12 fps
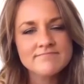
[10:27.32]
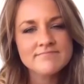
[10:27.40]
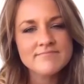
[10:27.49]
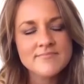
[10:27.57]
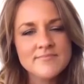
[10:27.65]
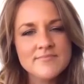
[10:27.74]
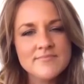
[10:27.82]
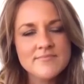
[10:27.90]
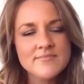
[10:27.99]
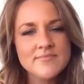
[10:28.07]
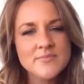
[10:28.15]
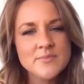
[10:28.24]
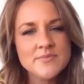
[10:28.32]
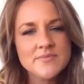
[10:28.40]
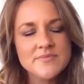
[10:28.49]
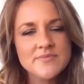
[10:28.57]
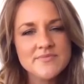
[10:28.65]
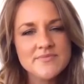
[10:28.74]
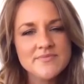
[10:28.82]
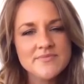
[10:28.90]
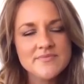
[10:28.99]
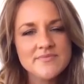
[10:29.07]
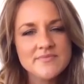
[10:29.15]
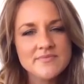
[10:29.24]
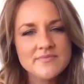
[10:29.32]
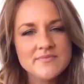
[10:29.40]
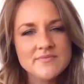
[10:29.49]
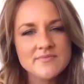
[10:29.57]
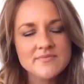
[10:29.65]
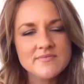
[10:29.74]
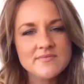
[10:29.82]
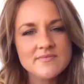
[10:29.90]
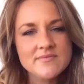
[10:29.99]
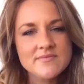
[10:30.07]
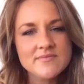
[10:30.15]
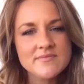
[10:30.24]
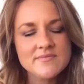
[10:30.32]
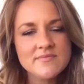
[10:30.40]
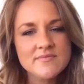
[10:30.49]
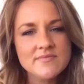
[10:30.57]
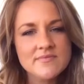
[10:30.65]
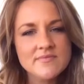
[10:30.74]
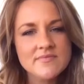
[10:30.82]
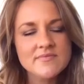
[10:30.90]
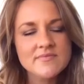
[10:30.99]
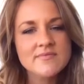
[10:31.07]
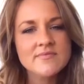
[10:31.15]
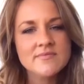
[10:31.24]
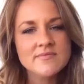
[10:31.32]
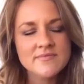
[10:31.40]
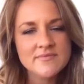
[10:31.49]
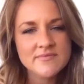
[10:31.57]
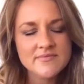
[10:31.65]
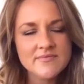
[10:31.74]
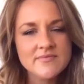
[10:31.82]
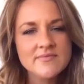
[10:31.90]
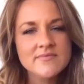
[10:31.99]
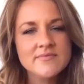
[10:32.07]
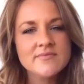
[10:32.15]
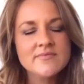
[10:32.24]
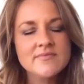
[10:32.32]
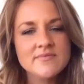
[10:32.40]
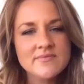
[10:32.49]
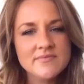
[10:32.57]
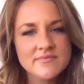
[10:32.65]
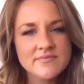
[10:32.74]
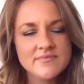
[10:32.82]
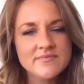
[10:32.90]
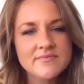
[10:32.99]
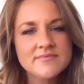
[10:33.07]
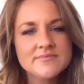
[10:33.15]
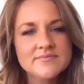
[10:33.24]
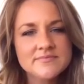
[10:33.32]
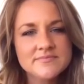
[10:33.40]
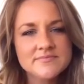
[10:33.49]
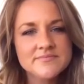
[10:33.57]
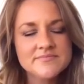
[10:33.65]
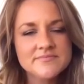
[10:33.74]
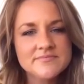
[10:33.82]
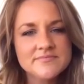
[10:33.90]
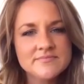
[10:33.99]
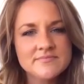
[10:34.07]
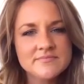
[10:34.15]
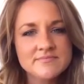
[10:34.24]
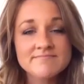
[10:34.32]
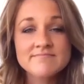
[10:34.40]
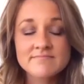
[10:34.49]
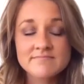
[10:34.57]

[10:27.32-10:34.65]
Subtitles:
[no speech]